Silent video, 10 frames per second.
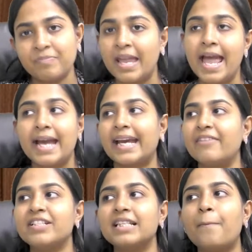can we say
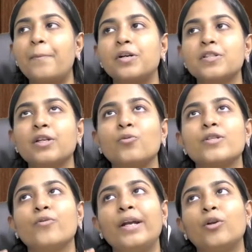the person who is going
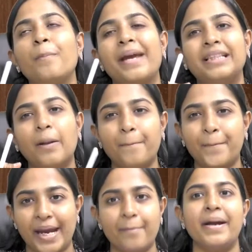to make the
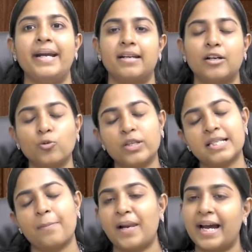payment to the
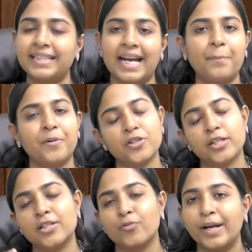supplier, that person is
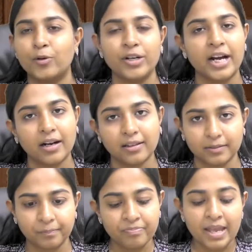going to deduct,
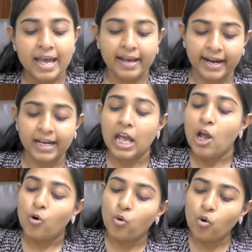right?
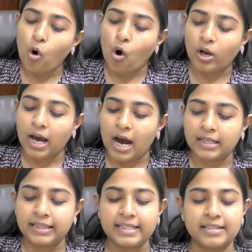Who all are
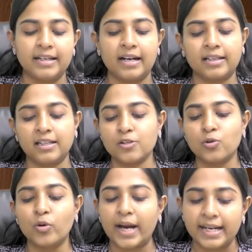these deductors who
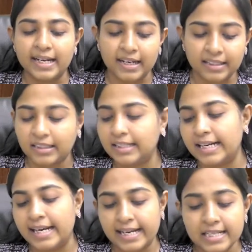can deduct the
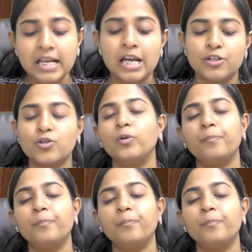TDS? So,